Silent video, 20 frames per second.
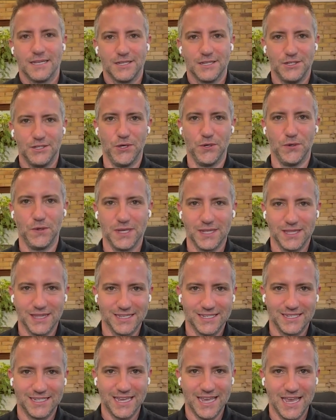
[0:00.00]
doing the
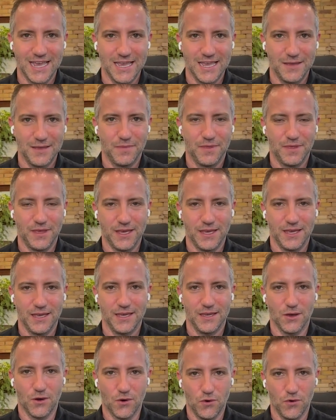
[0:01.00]
same
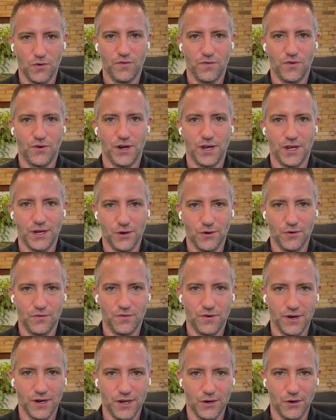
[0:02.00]
thing over and
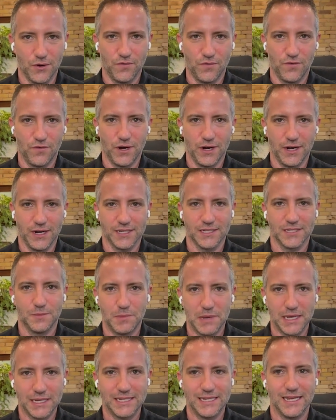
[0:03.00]
over and over and
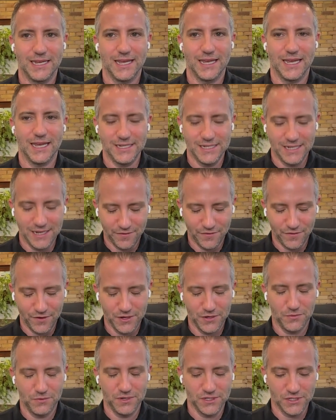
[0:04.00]
expecting a
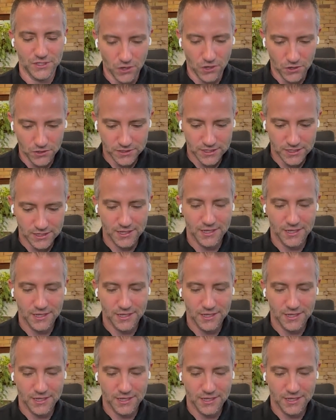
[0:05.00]
different result.